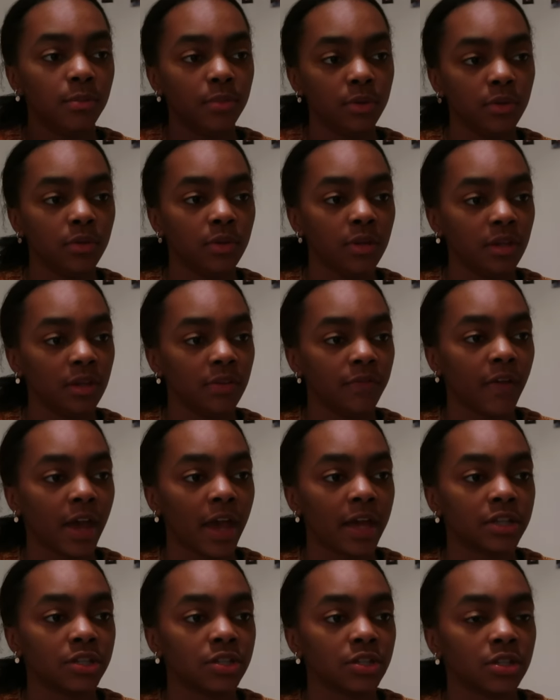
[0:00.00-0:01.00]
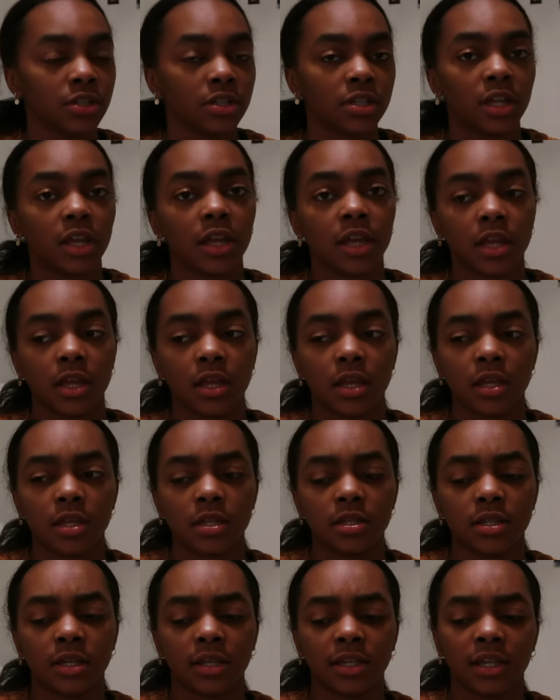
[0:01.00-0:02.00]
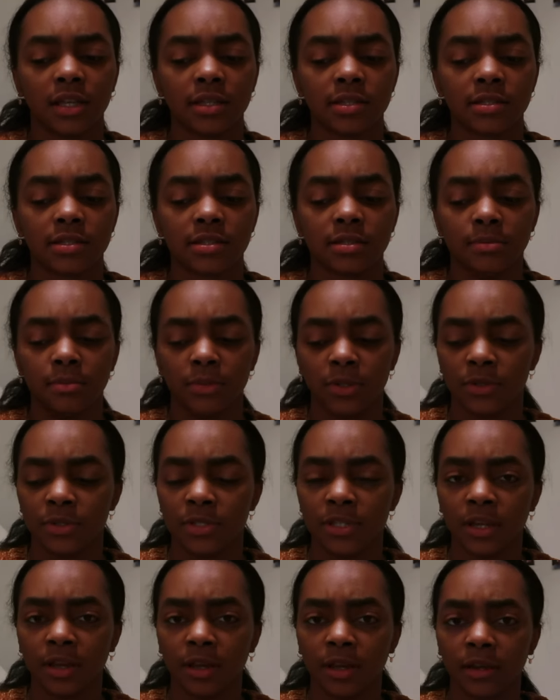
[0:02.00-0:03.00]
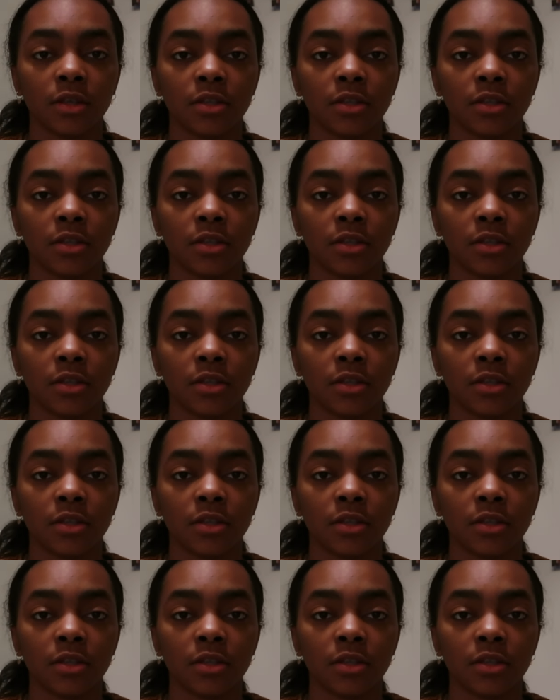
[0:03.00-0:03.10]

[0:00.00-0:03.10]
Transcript: beauty and fashion, and I guess music.